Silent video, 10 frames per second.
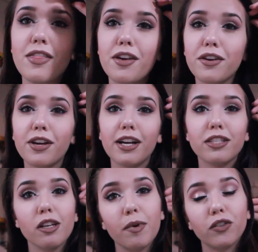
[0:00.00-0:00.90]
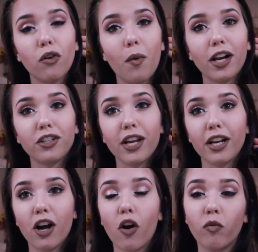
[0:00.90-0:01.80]
Thank you guys so much for watching.
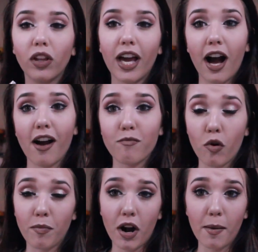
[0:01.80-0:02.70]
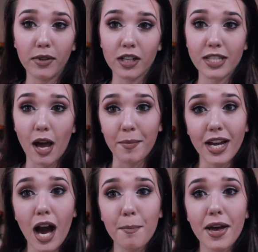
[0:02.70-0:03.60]
Hopefully I'll have more prom looks coming
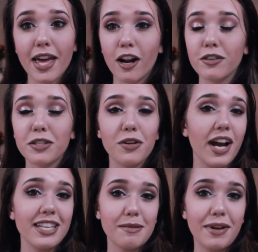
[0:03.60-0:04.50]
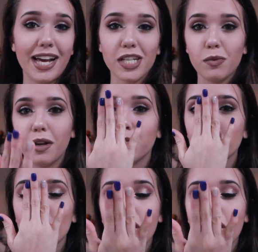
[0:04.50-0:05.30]
up, and I'll see you guys in my next one.